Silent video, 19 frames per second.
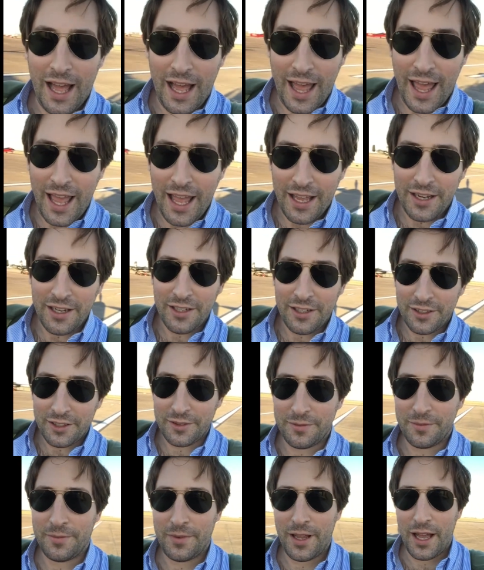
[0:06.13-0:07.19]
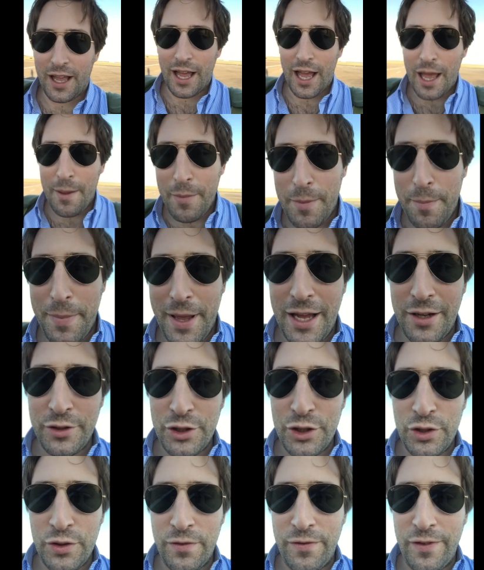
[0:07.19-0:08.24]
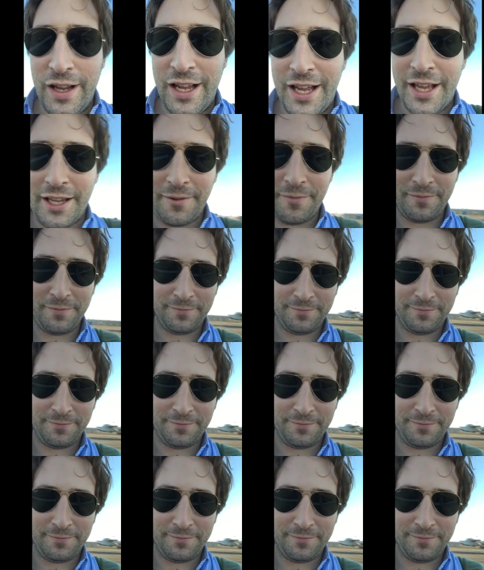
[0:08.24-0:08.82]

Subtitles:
and I'm about to fly